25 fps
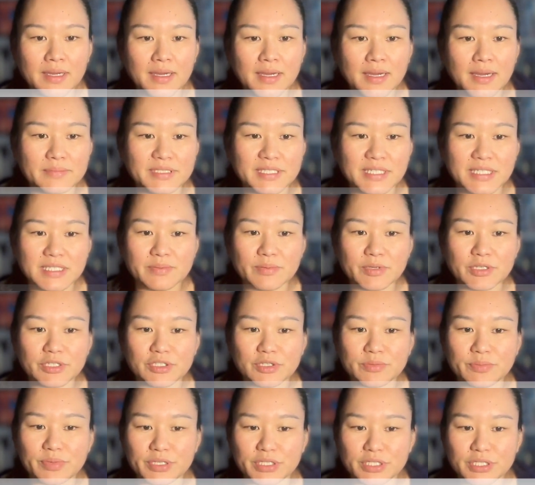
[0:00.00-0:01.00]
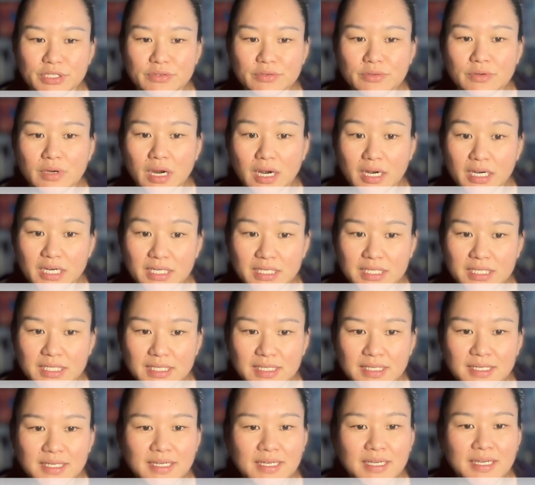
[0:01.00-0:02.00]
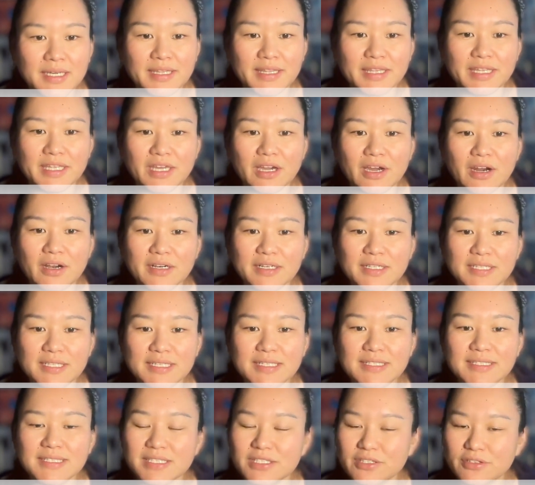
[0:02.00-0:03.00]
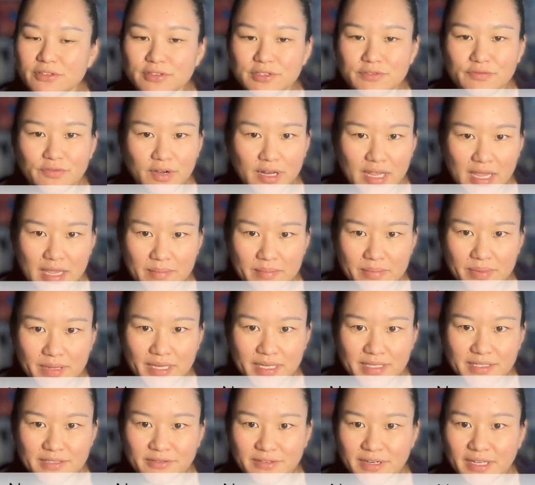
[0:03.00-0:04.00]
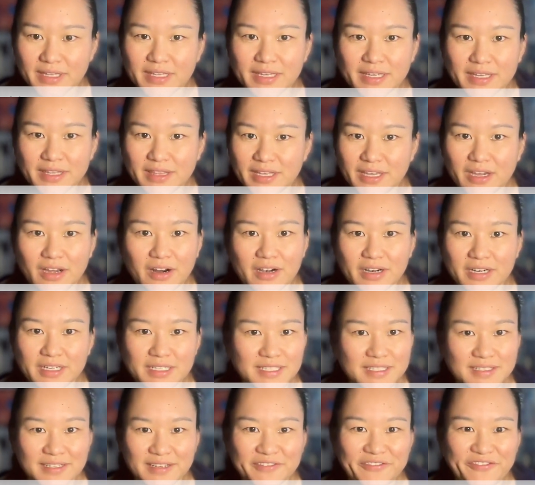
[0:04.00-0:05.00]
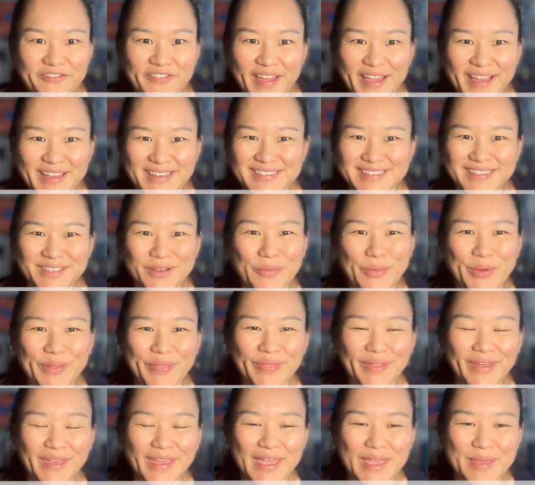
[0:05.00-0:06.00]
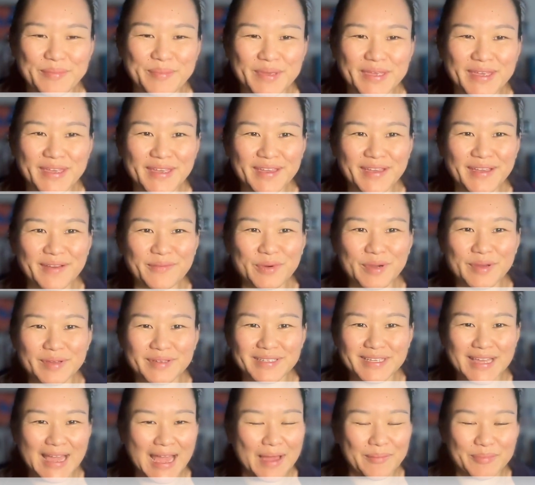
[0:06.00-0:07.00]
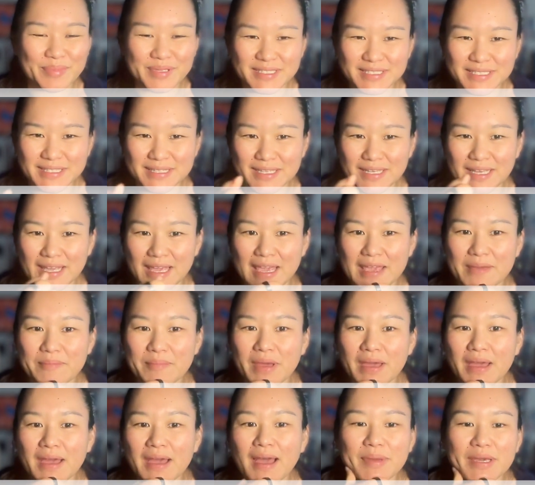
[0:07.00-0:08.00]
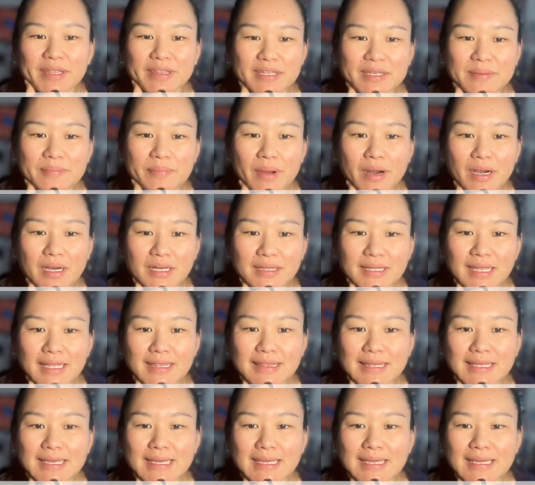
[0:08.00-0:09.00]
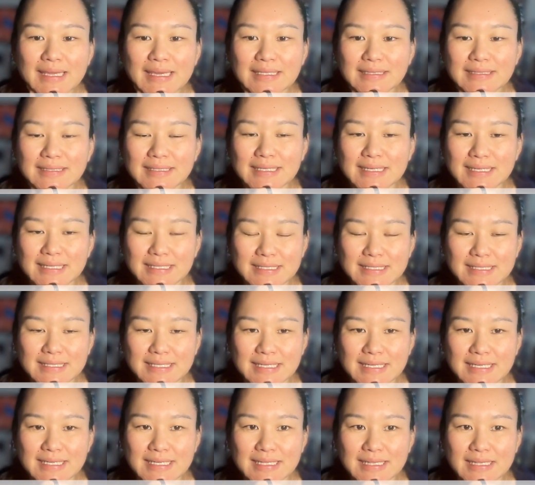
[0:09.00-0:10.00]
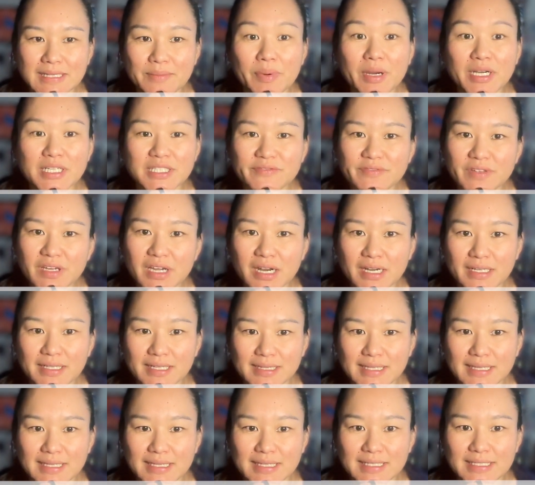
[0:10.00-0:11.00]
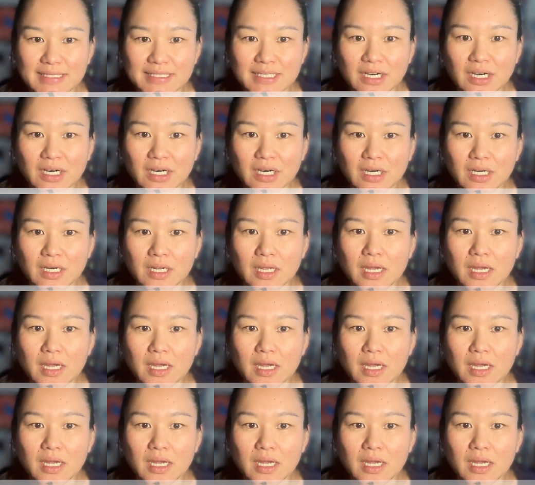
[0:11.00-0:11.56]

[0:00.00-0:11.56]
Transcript: 6.2.2, art. The art isn't used for gameplay, so nothing in the art affects what happens in the game. And the parts of the card that they list are